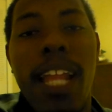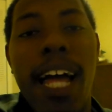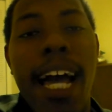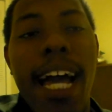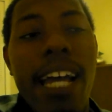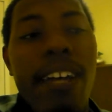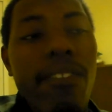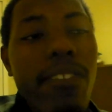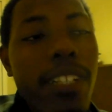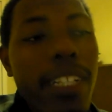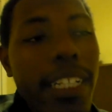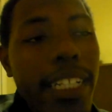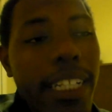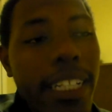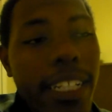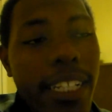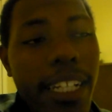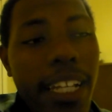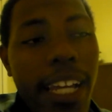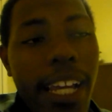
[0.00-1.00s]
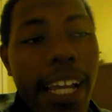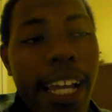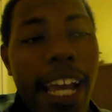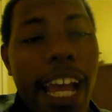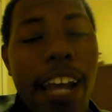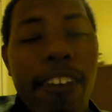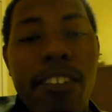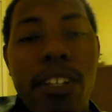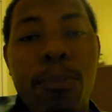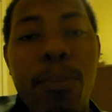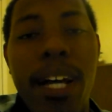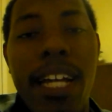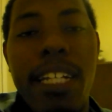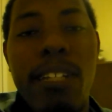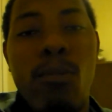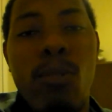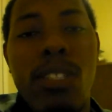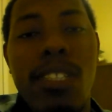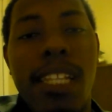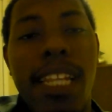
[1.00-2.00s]
lively.
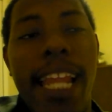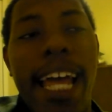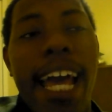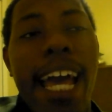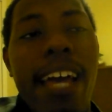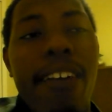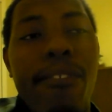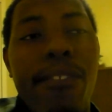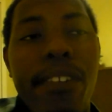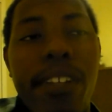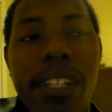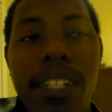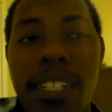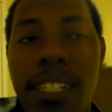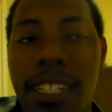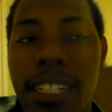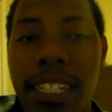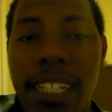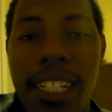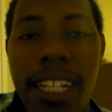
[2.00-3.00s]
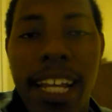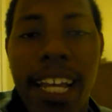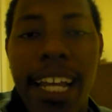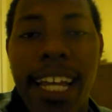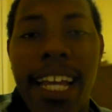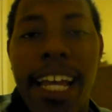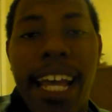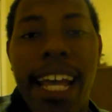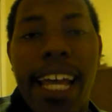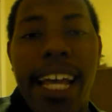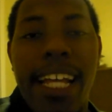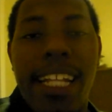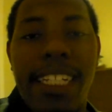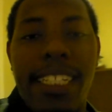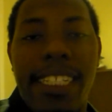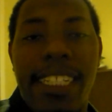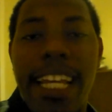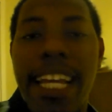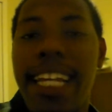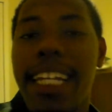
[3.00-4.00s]
Everybody was laughing
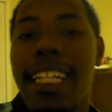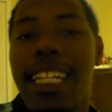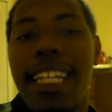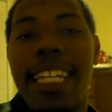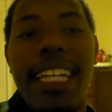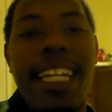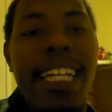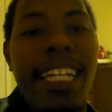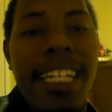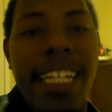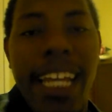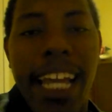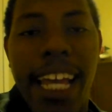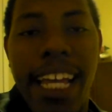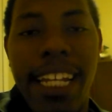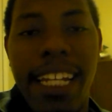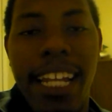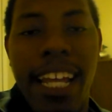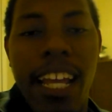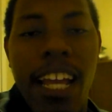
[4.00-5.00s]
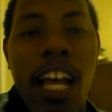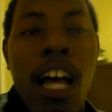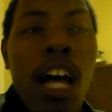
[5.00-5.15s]
and giggling, and